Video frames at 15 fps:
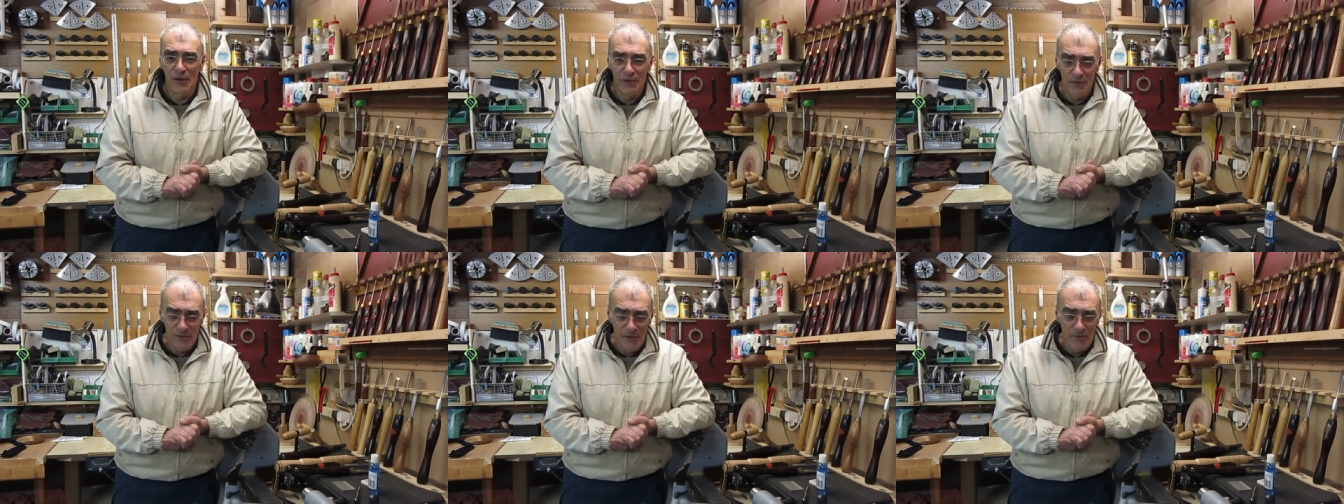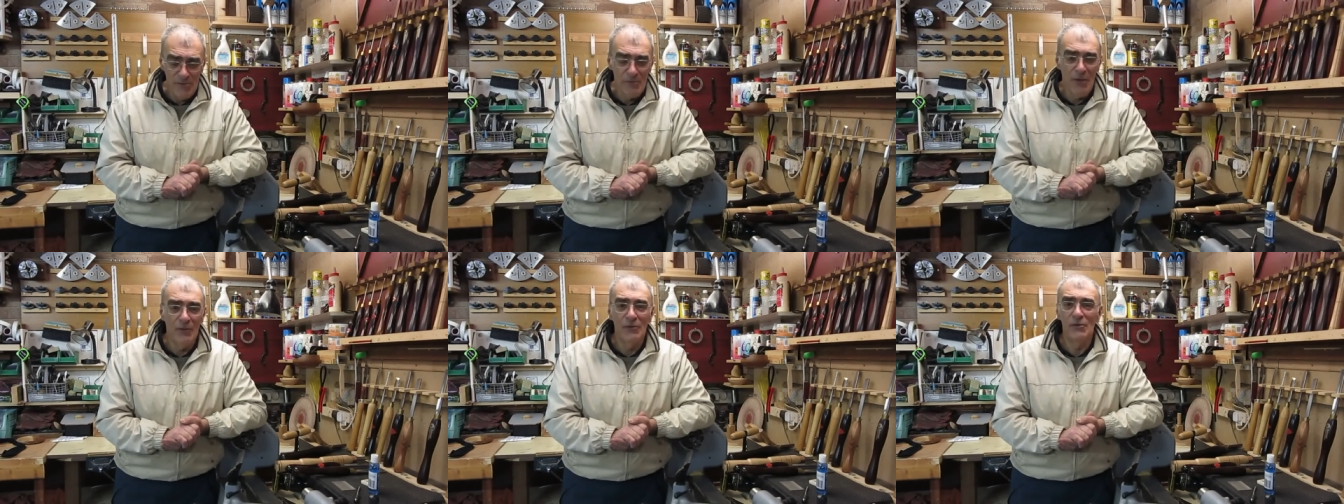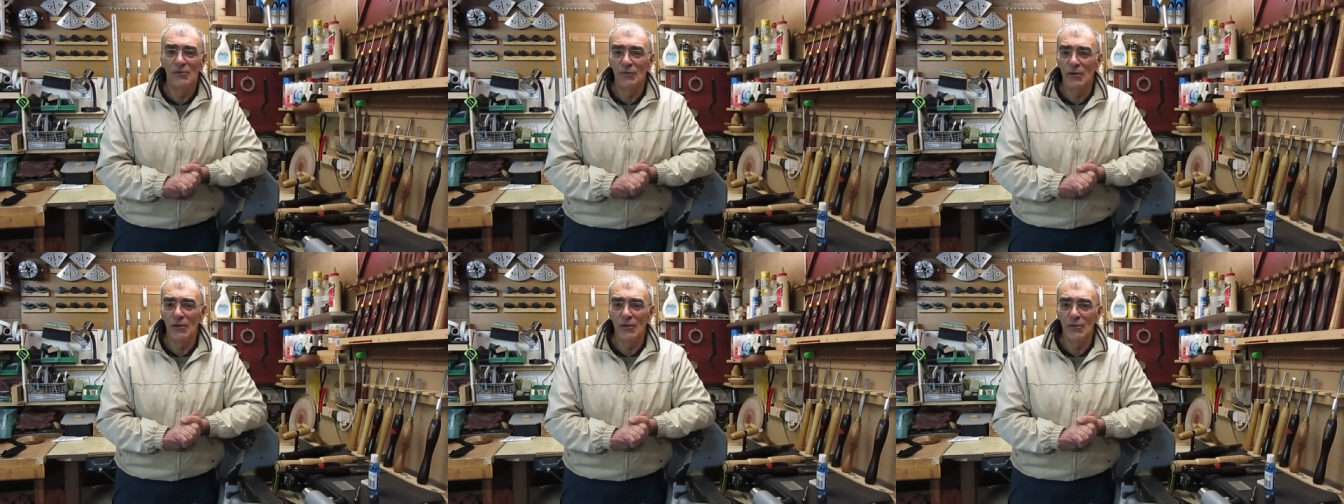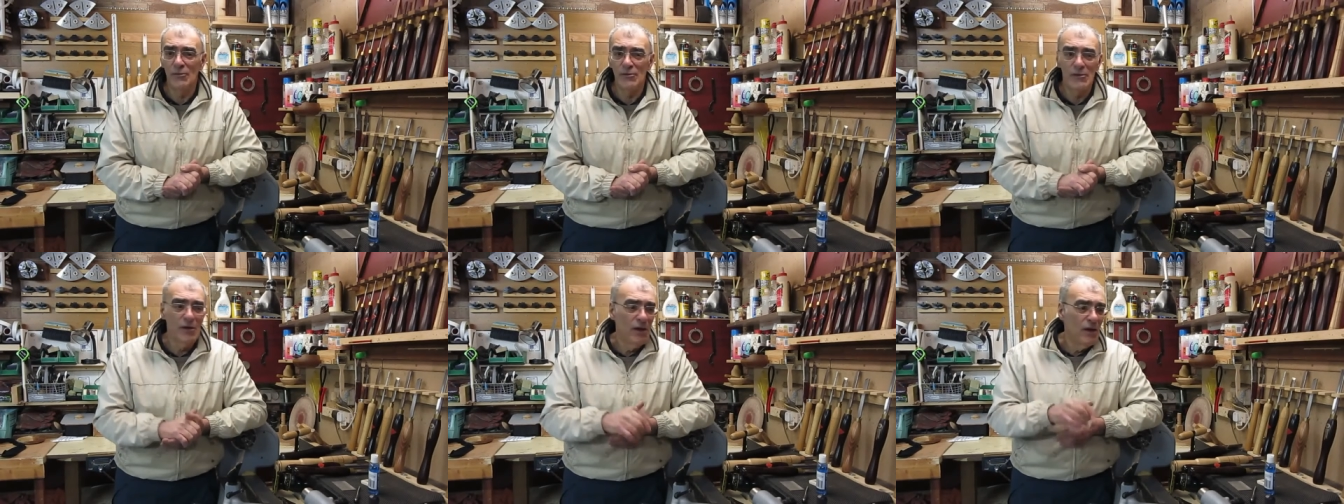James Barry's
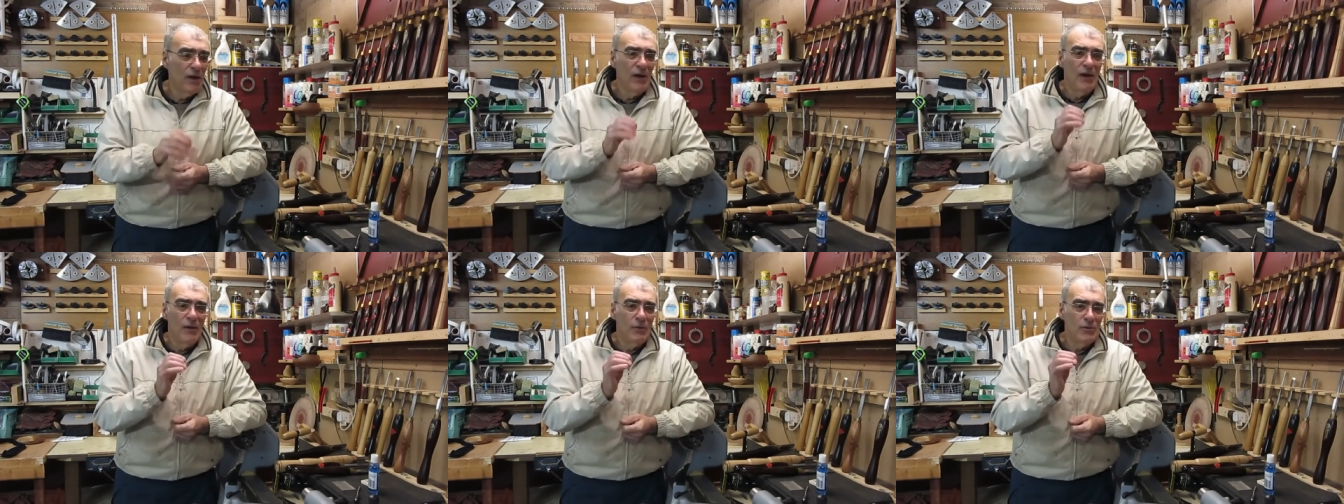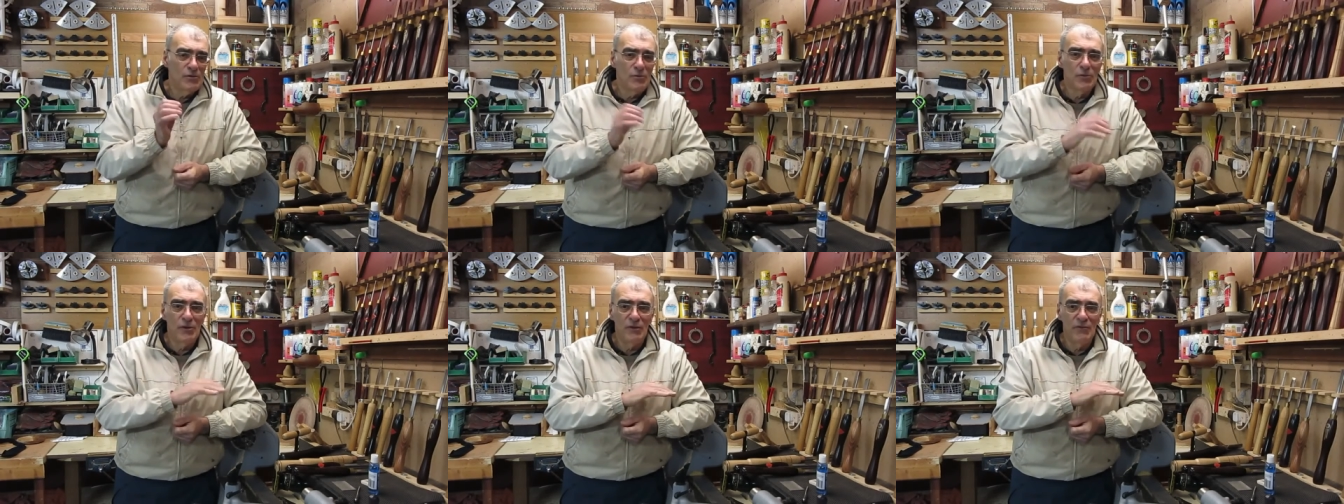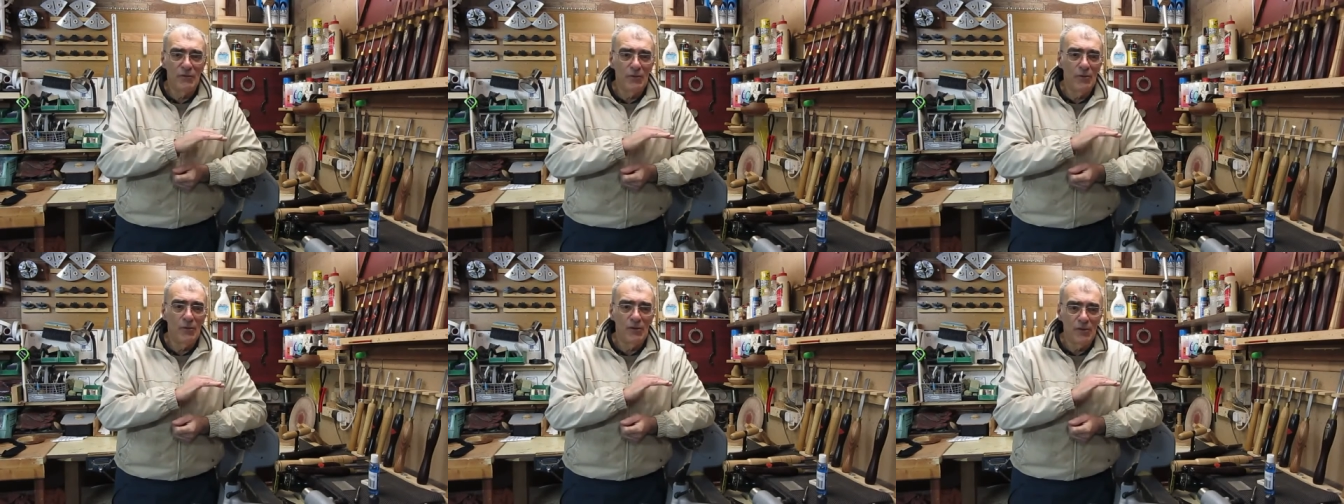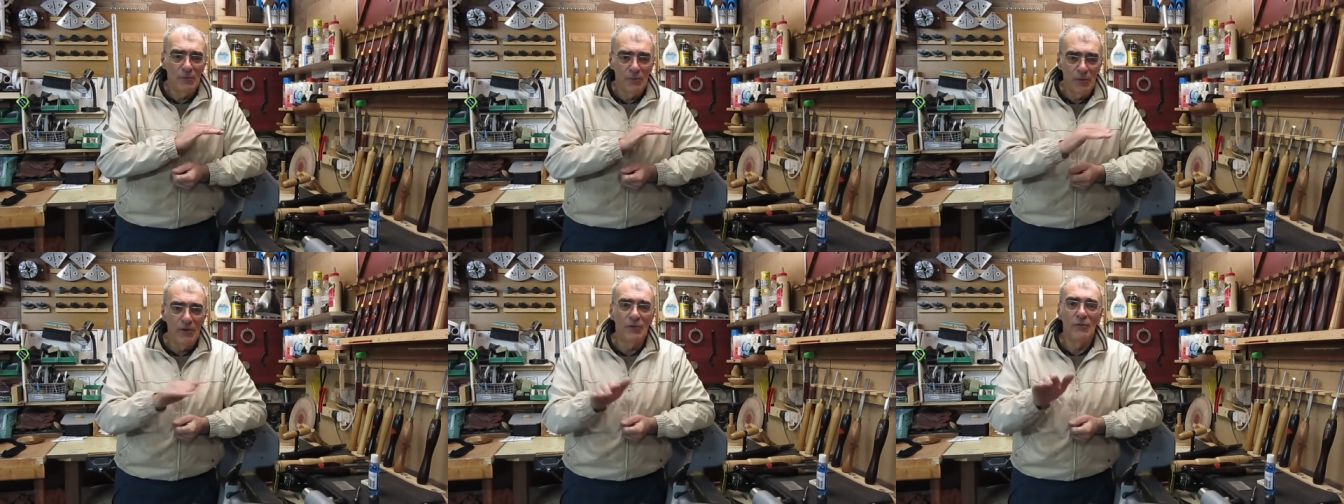videos, which will give you a
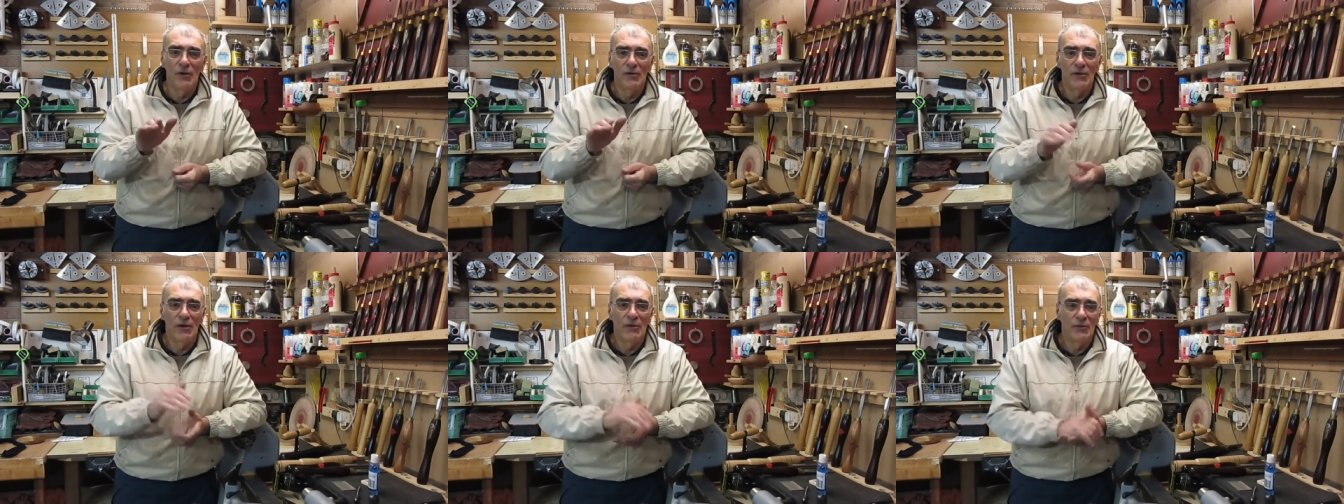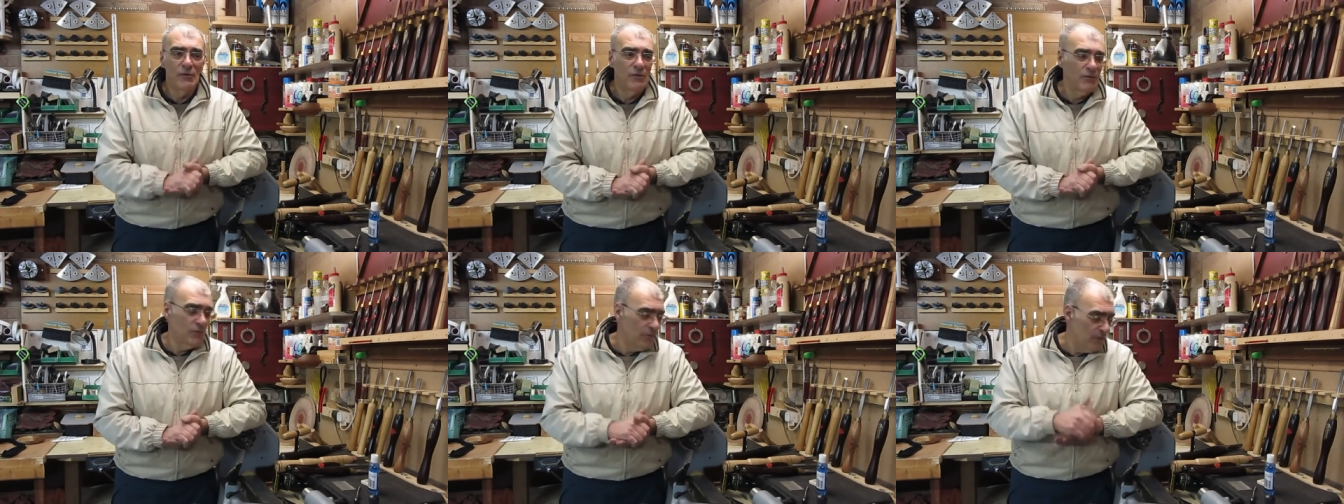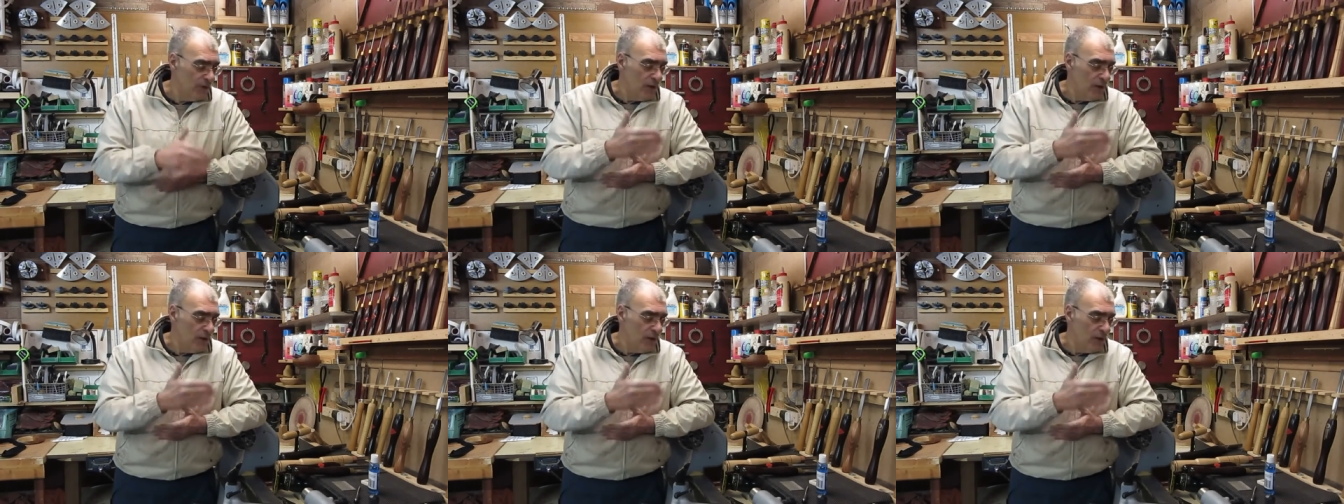complete rundown of